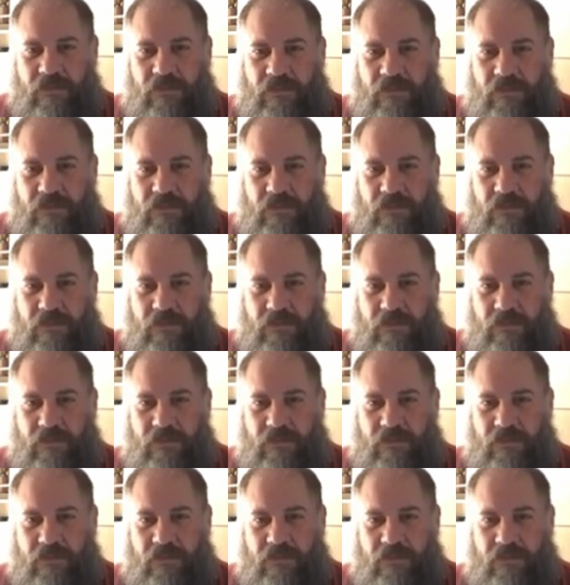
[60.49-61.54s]

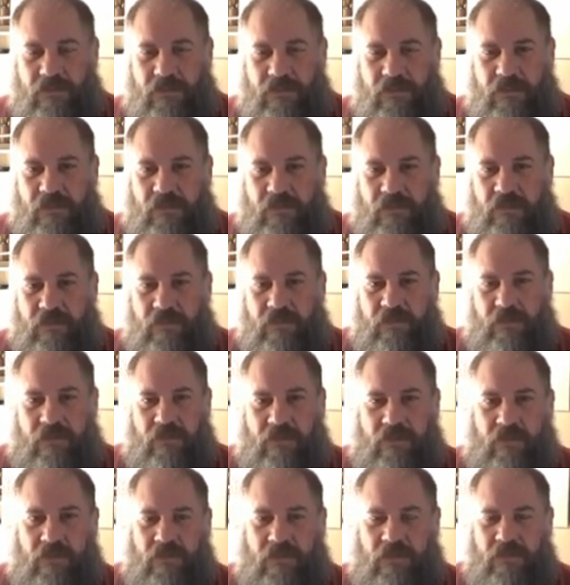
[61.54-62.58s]

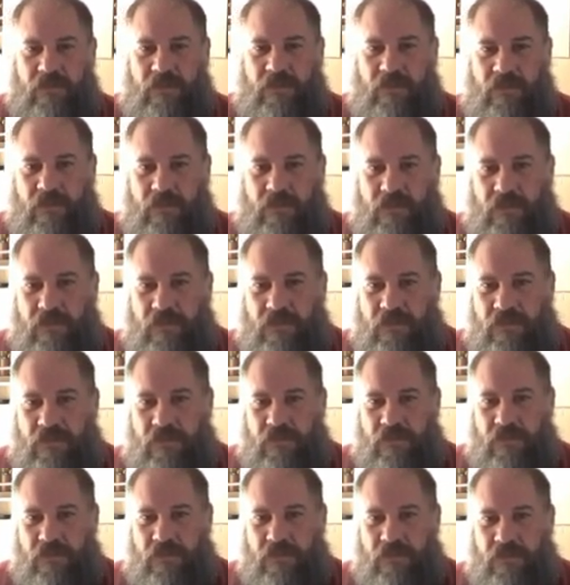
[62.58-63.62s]

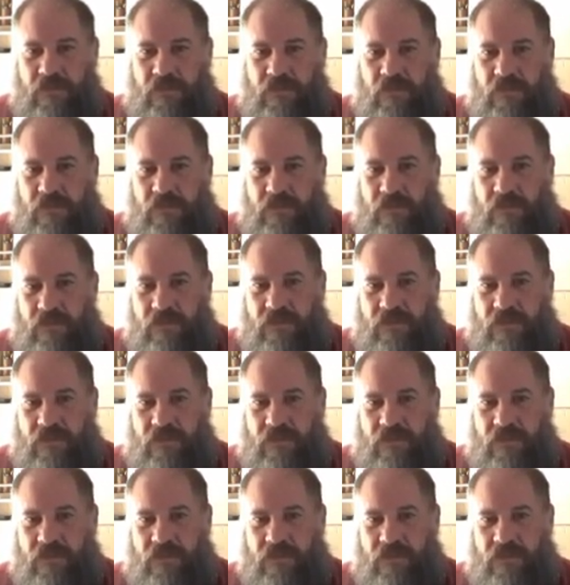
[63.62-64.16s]
[no speech]